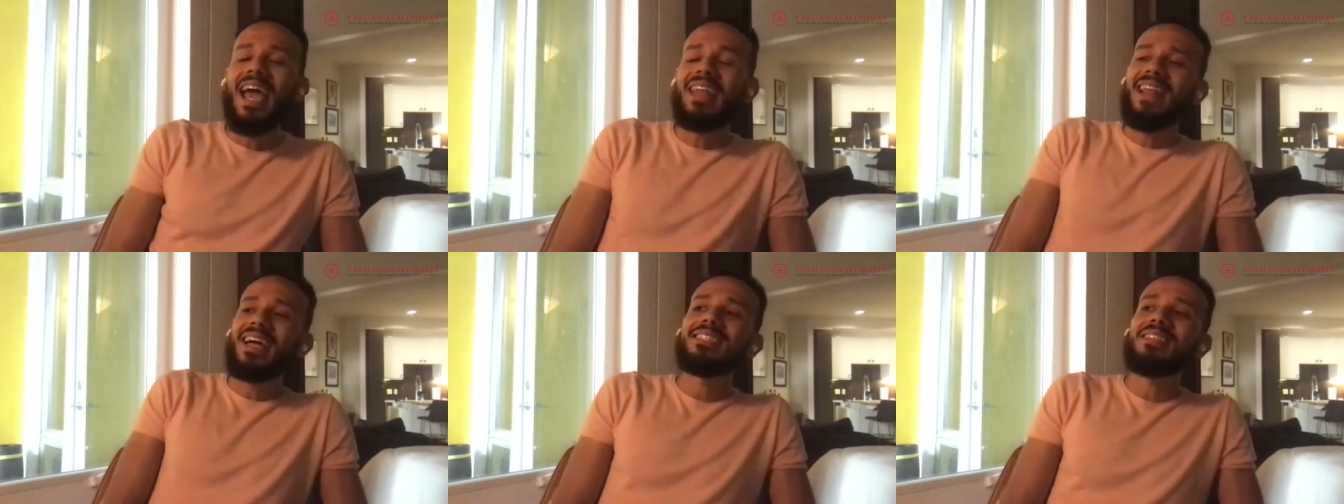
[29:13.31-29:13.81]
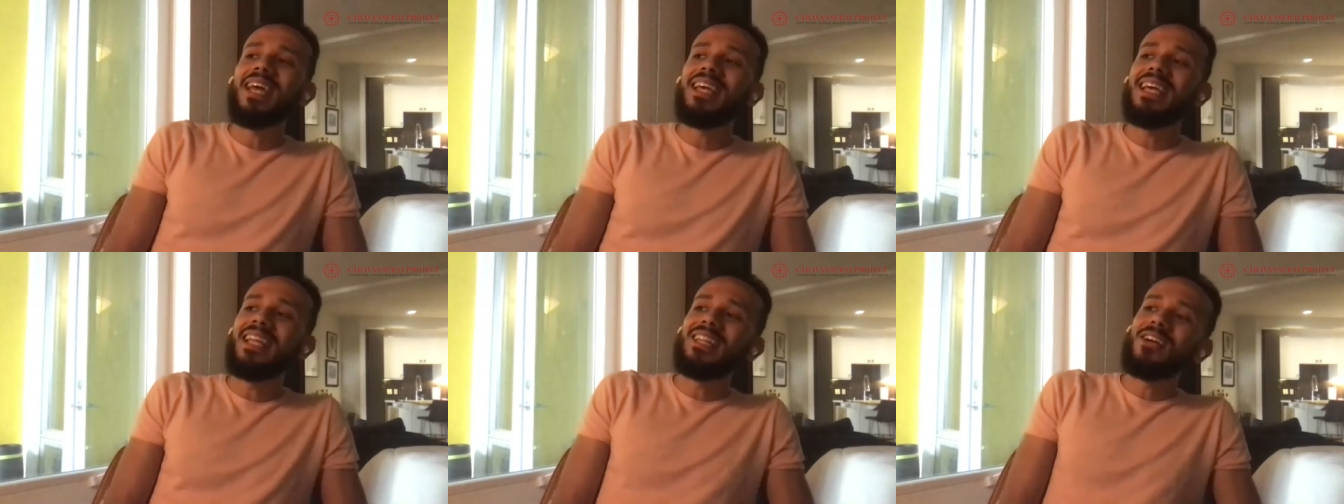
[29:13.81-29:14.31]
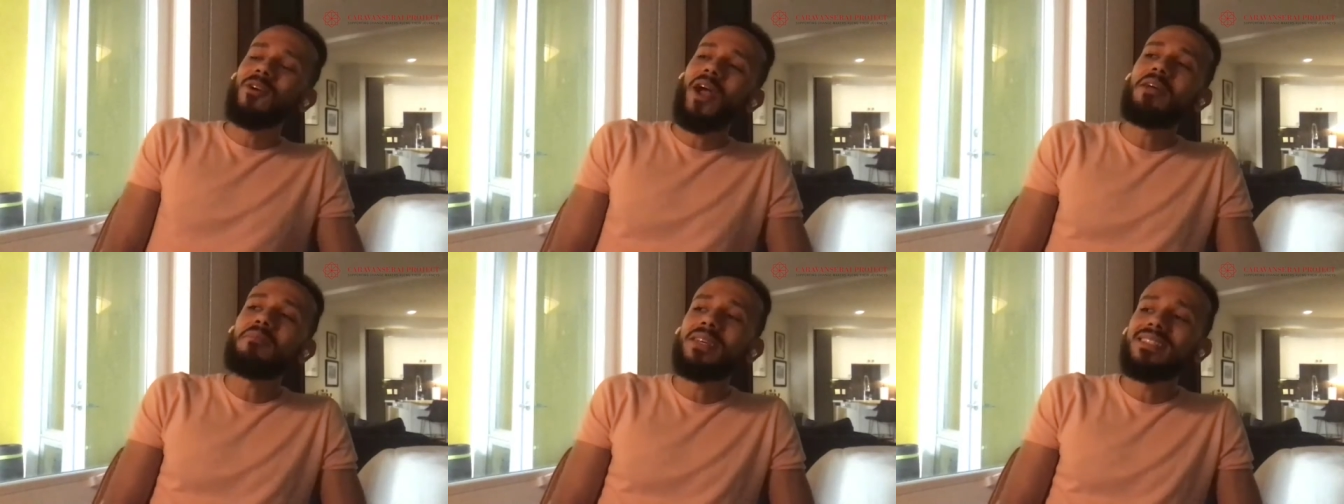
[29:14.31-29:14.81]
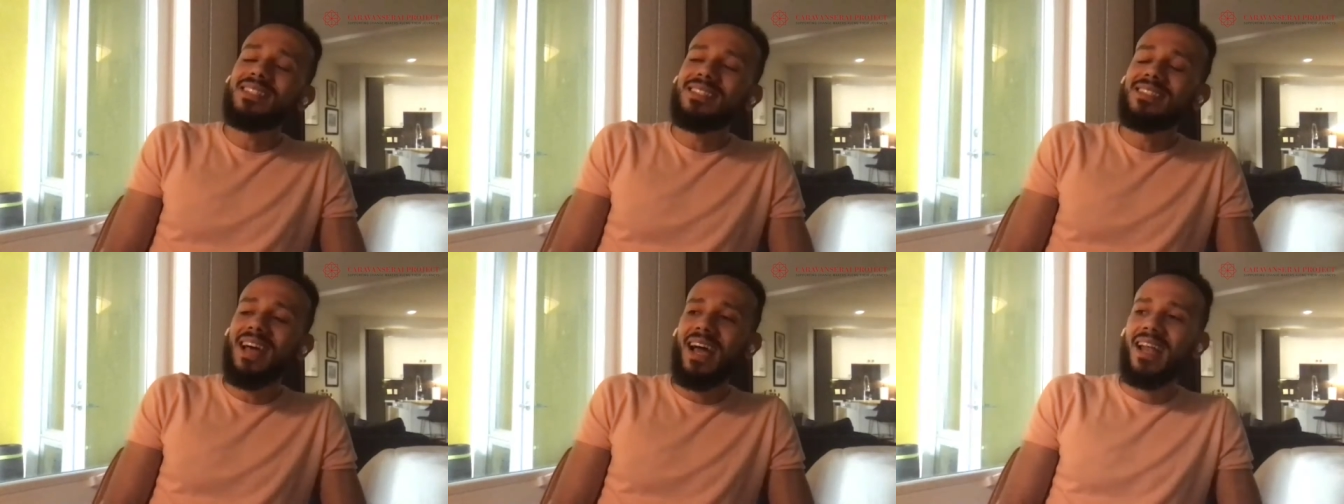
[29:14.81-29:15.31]
And the gripe
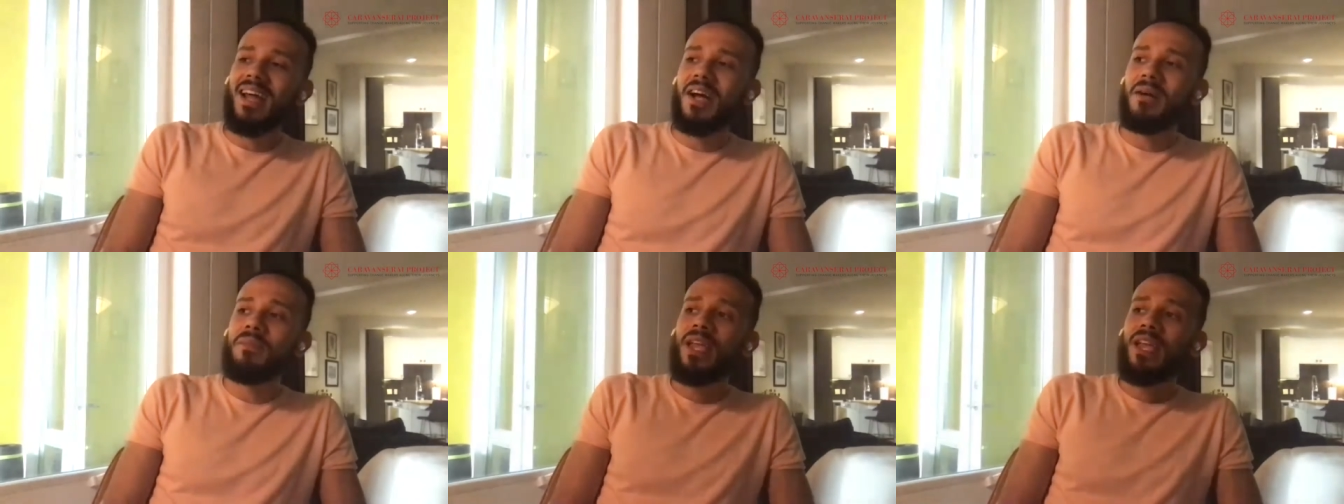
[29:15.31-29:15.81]
is that, and